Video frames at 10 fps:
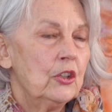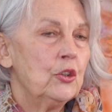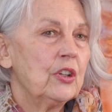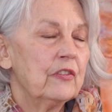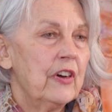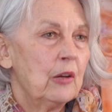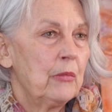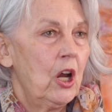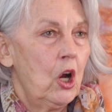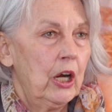You can find
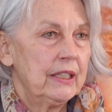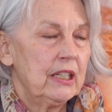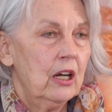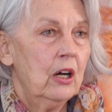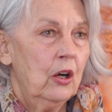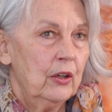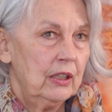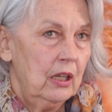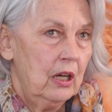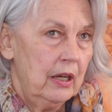my art
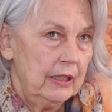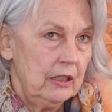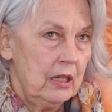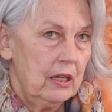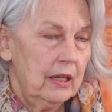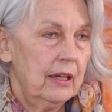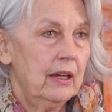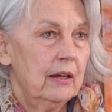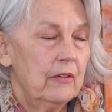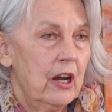online. I
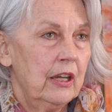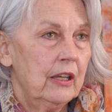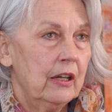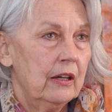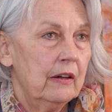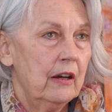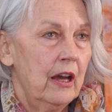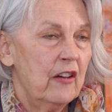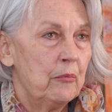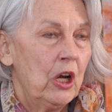
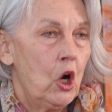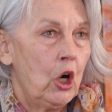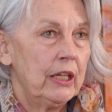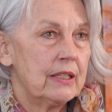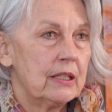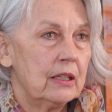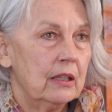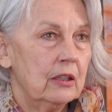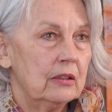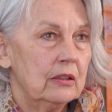have my art
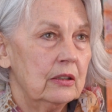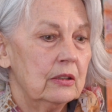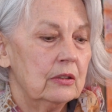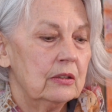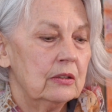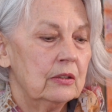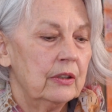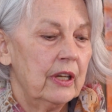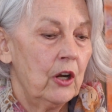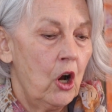
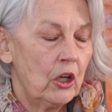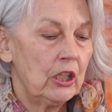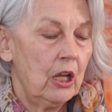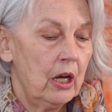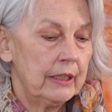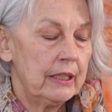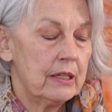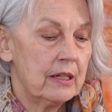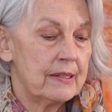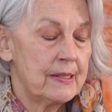on an
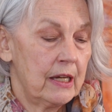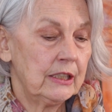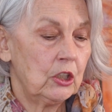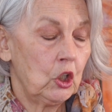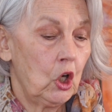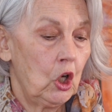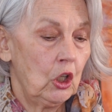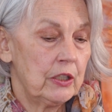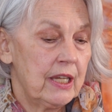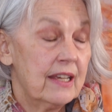online site
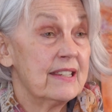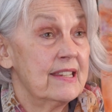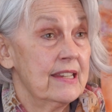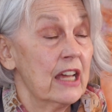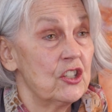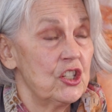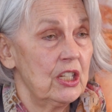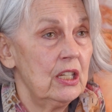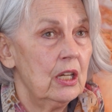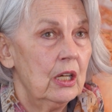called
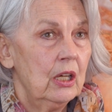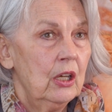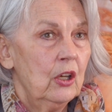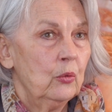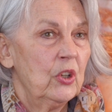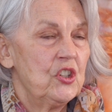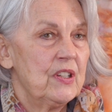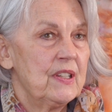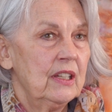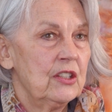CIDI, which
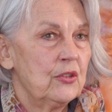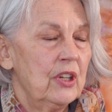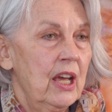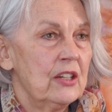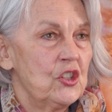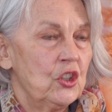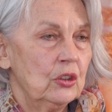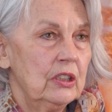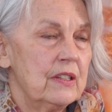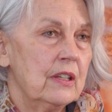is
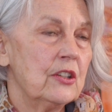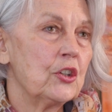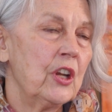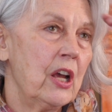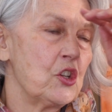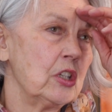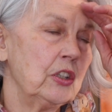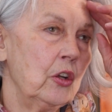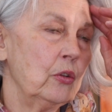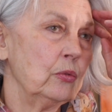international. It's an internationally
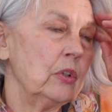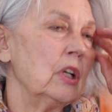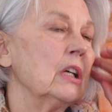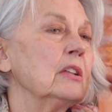known